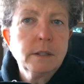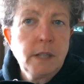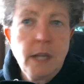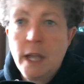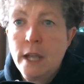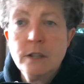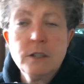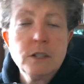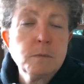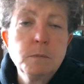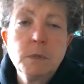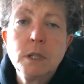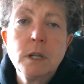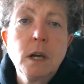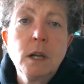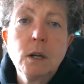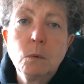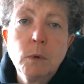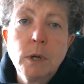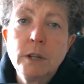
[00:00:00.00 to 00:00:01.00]
Cast me
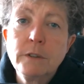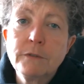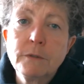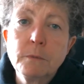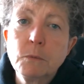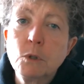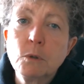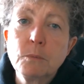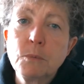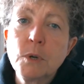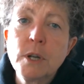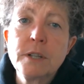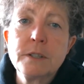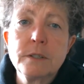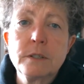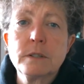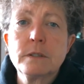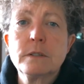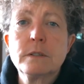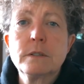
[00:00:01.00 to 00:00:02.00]
not away from your
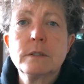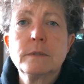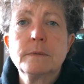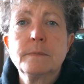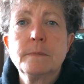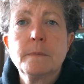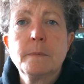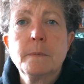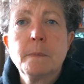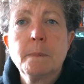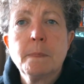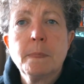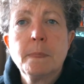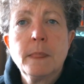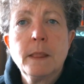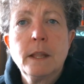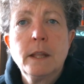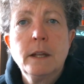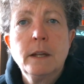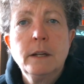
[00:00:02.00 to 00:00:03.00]
presence,
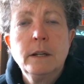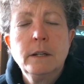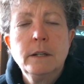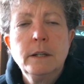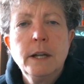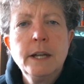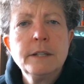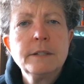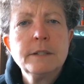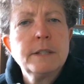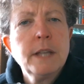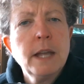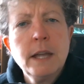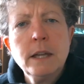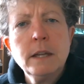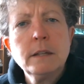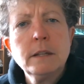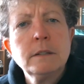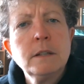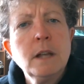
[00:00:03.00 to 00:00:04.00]
and
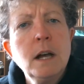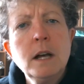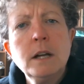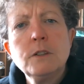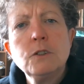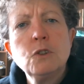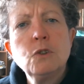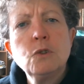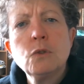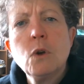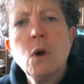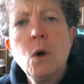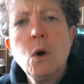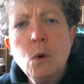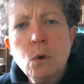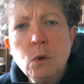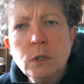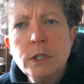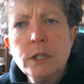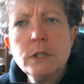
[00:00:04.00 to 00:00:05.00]
take not your
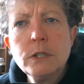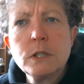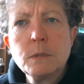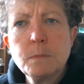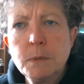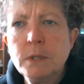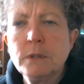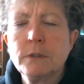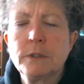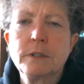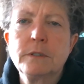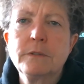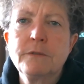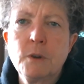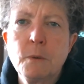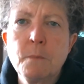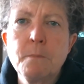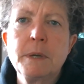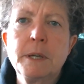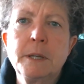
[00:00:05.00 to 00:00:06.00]
Holy Spirit
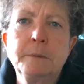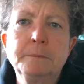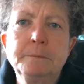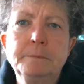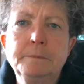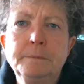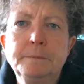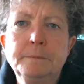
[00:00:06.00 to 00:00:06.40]
from me.